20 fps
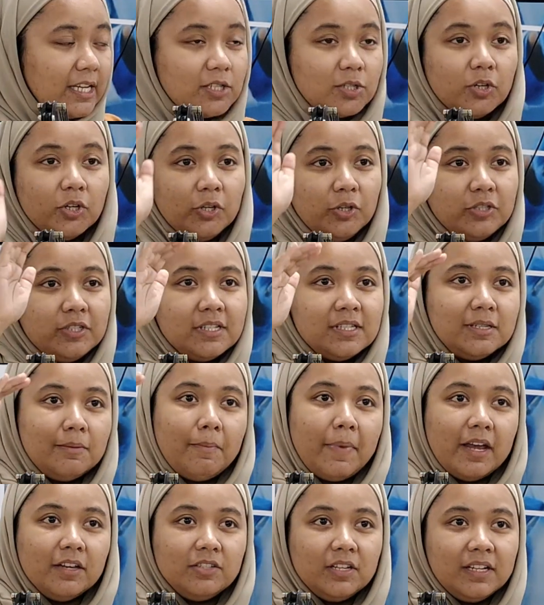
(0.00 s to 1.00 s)
so you just
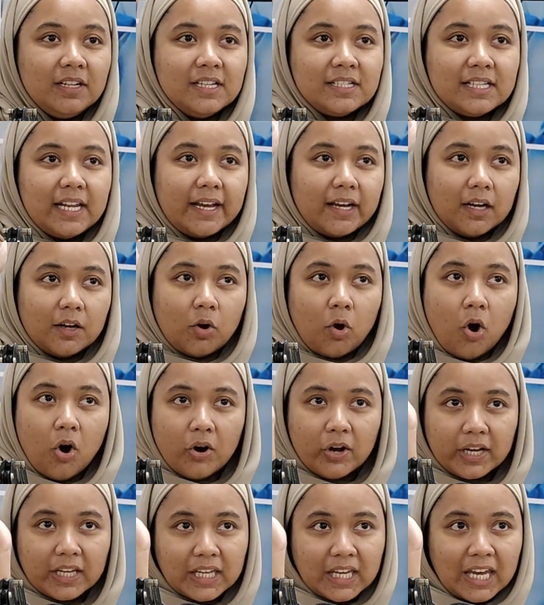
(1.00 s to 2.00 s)
imagine it's like a
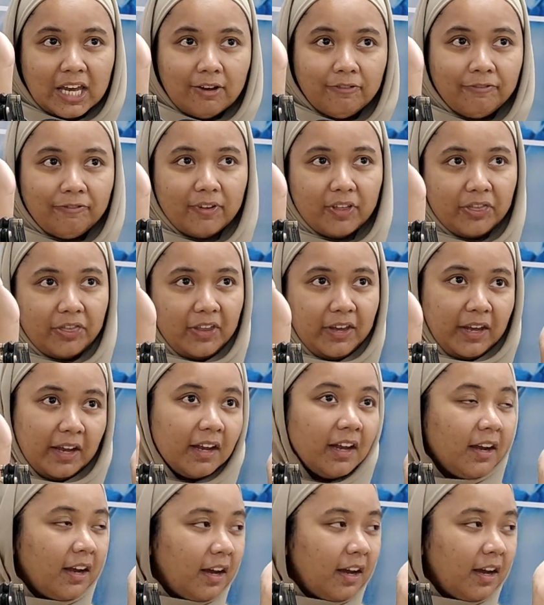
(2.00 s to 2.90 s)
concave thing.